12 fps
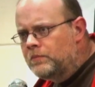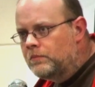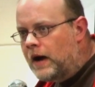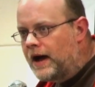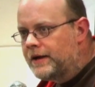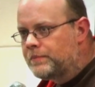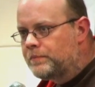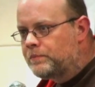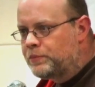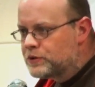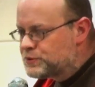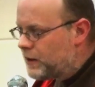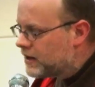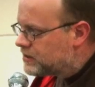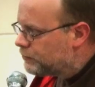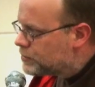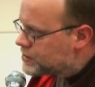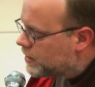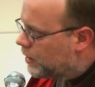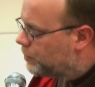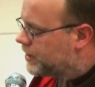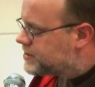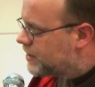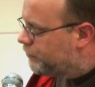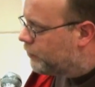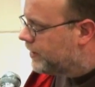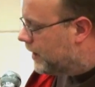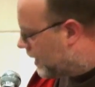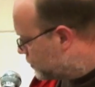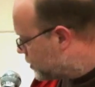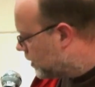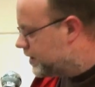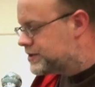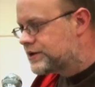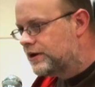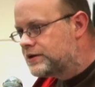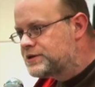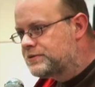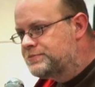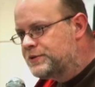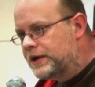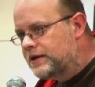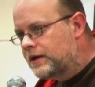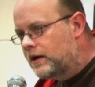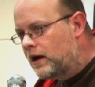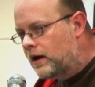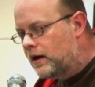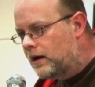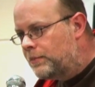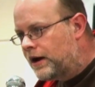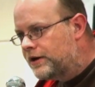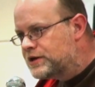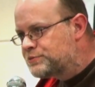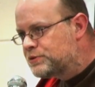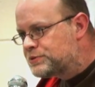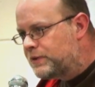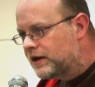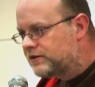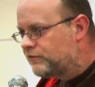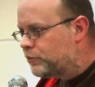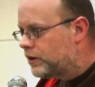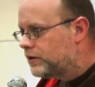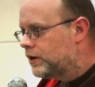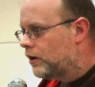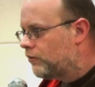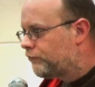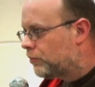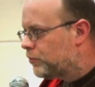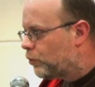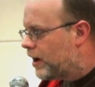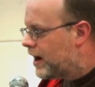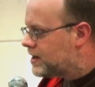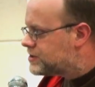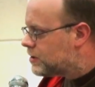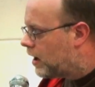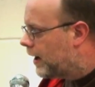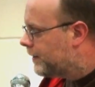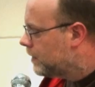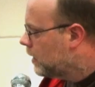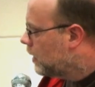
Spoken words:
My perspective was a little bit different, and I'm sure he's going to speak about his perspective, but from the way I saw it,